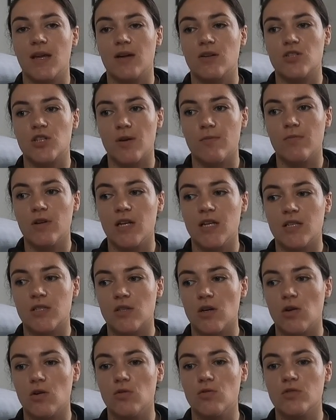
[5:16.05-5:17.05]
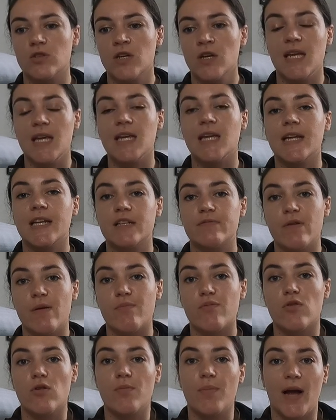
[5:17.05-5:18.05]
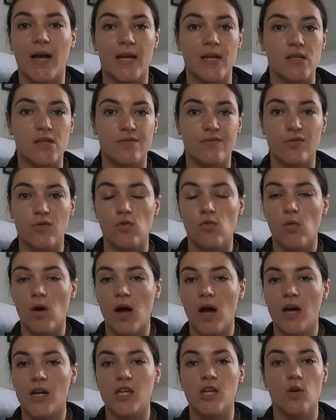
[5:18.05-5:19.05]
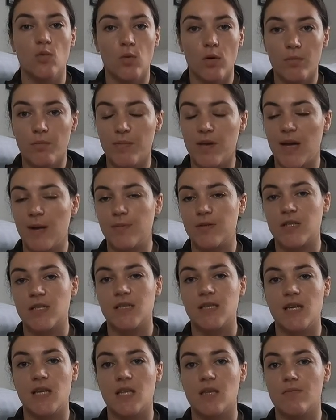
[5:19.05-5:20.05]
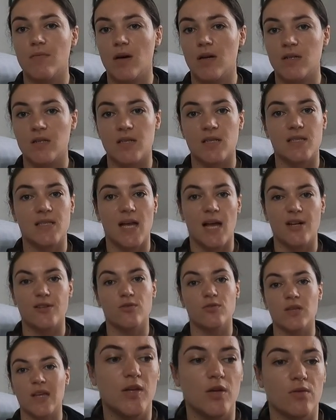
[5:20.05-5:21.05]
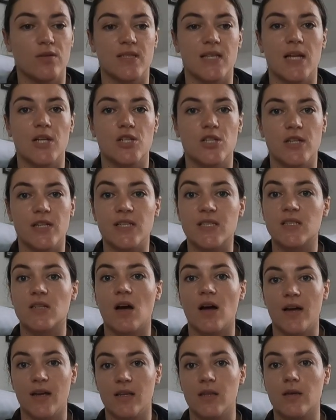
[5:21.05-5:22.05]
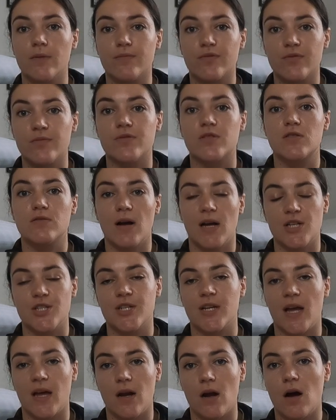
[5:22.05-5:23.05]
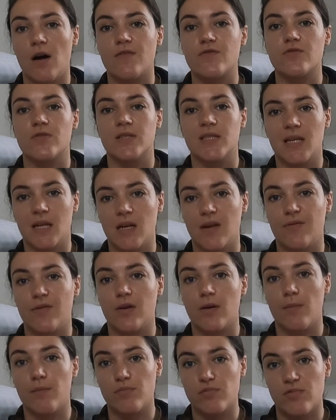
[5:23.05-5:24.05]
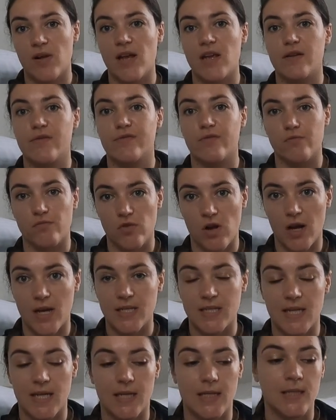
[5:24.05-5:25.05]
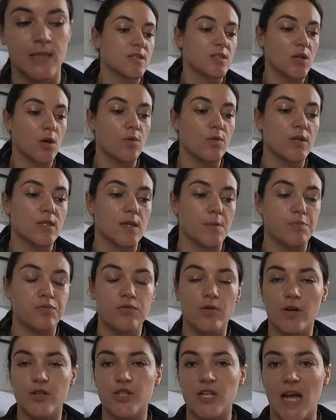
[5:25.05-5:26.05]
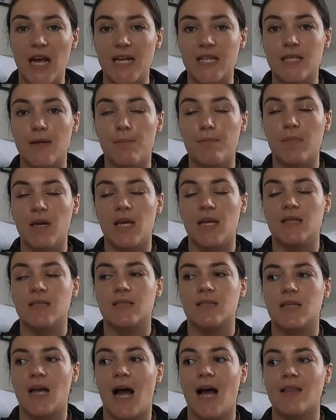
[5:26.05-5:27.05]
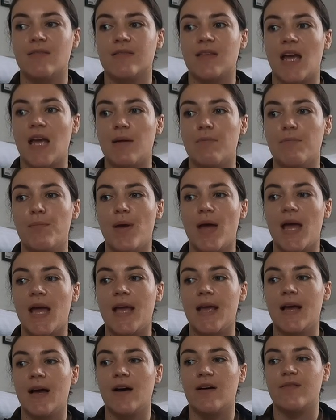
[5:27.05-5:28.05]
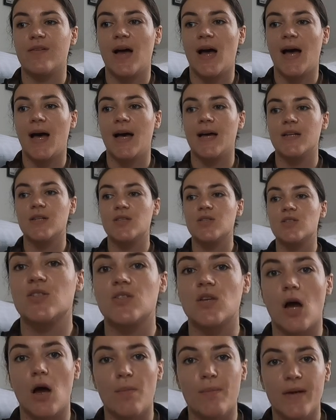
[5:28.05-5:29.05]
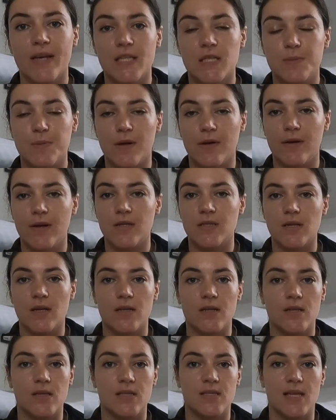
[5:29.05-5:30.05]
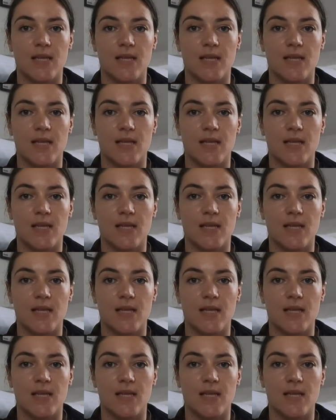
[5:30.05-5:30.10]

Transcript: they are generally sold needing to be brought back into full work. You wouldn't be able to see them under the saddle, but you're essentially starting them from scratch again after a significant break from riding. Sold as a project means that they may have had some experience under the